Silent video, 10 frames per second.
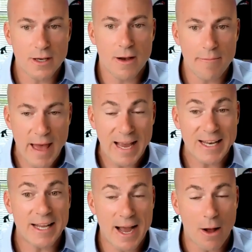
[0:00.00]
come
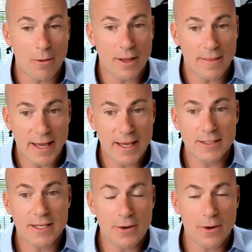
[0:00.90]
back down and they
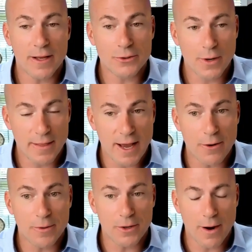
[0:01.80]
continue on that trend that
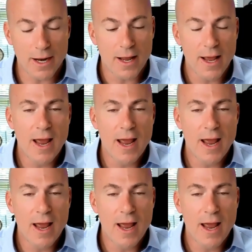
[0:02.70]
would be great